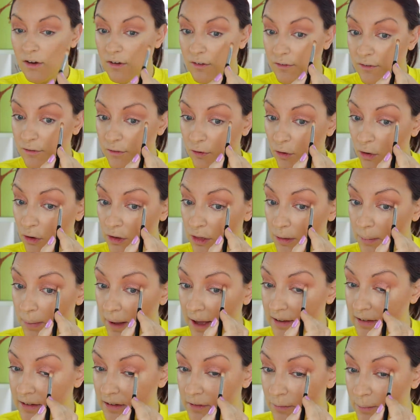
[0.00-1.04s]
for the
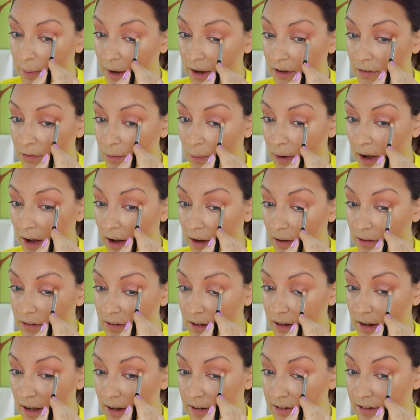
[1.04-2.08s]
best of both worlds,
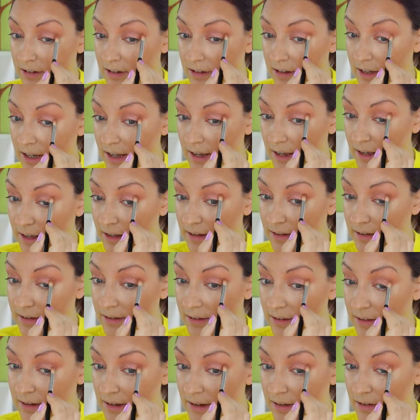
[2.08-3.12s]
and I just think
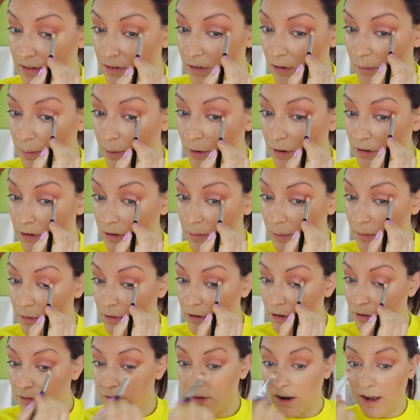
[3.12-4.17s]
it's it's not possible.
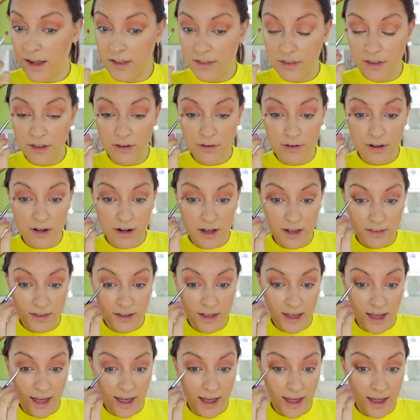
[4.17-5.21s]
You're either you can either
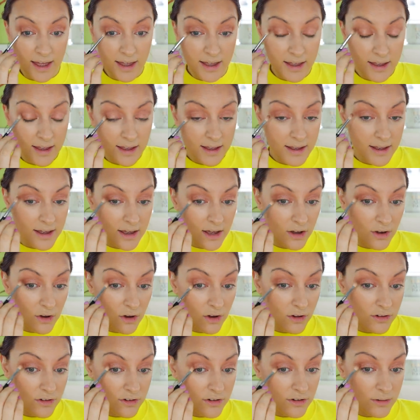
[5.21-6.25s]
get a
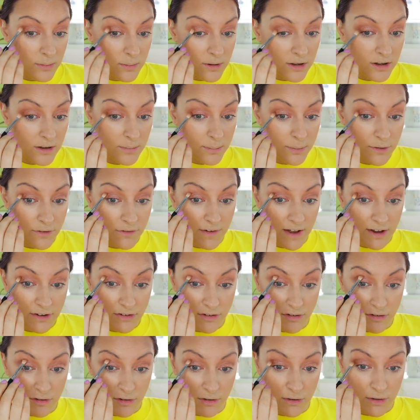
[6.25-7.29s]
consummate
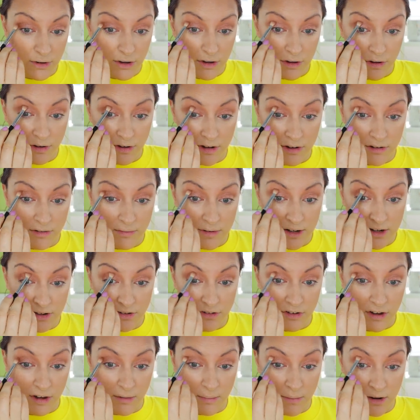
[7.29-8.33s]
professional who doesn't really
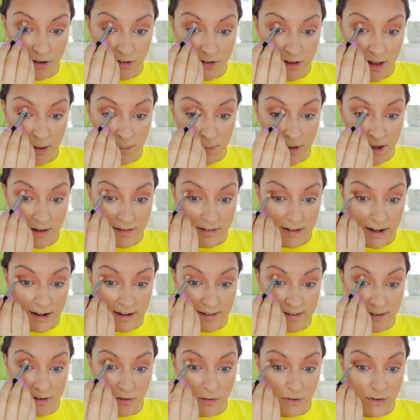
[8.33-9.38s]
show much of their
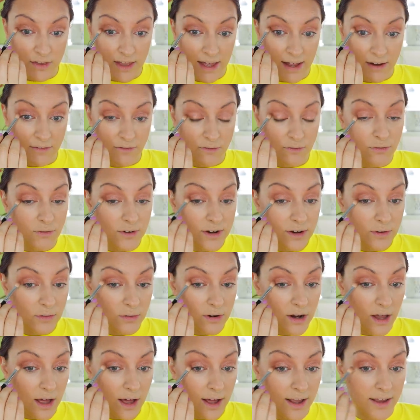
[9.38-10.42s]
personality or their
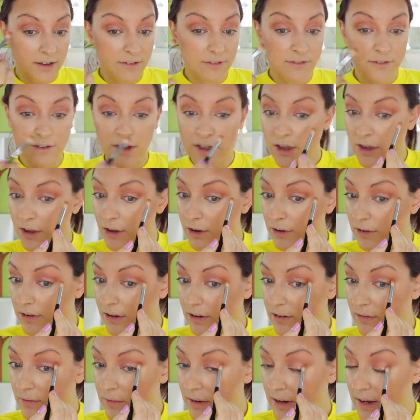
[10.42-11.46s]
real life, who
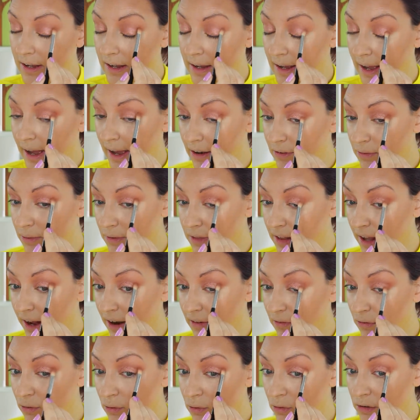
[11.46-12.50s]
doesn't really engage with
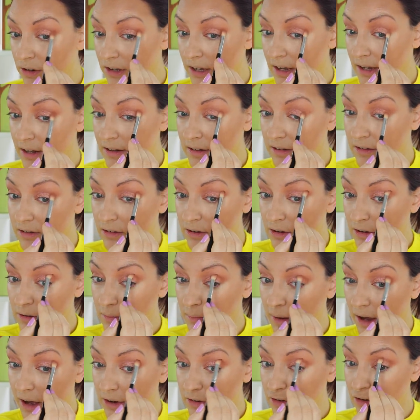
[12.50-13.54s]
their audience too
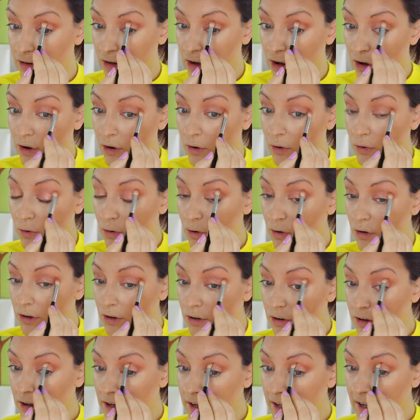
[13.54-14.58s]
much, or
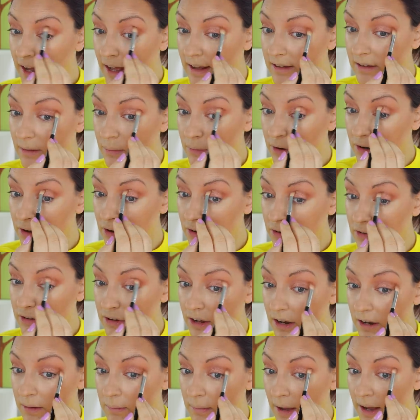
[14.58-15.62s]
you're going to get someone who's
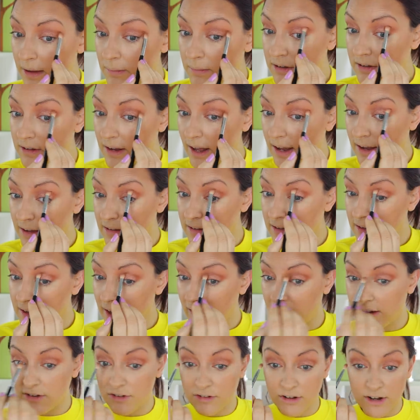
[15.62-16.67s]
going to make mistakes
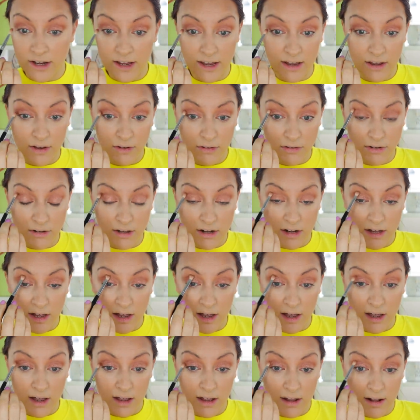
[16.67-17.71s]
occasionally, who's going
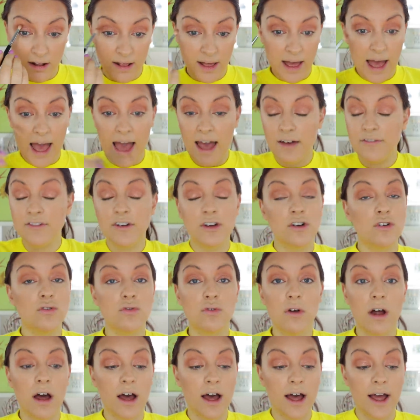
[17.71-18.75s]
to have a
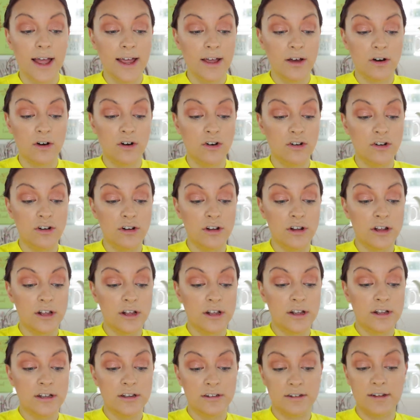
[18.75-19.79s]
cry on
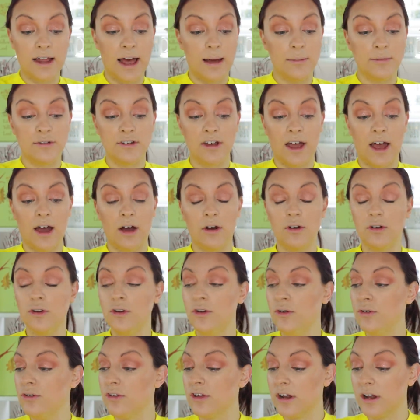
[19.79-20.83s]
Snapchat, or
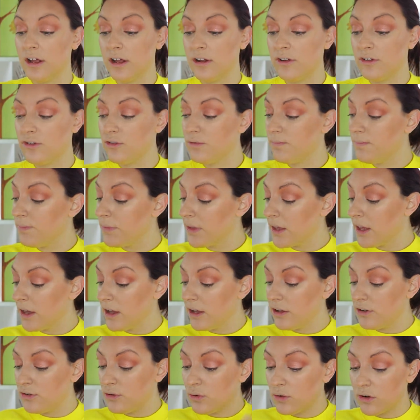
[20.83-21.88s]
who's going to
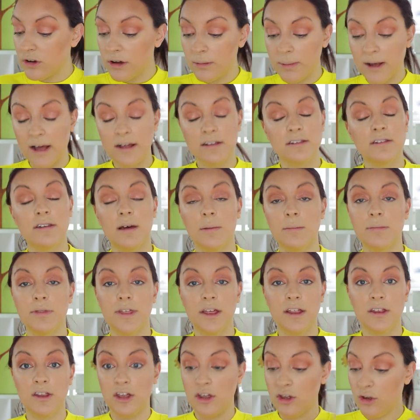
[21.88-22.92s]
talk about
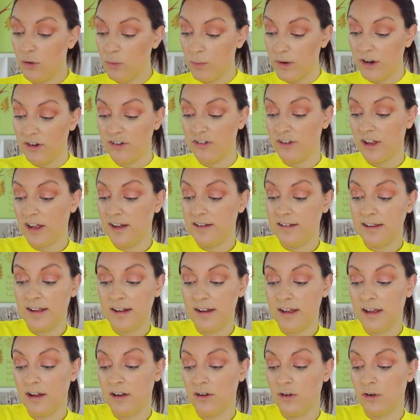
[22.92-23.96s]
something that you wish they
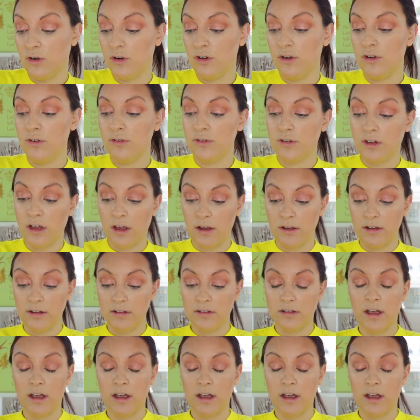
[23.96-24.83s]
didn't, or who's going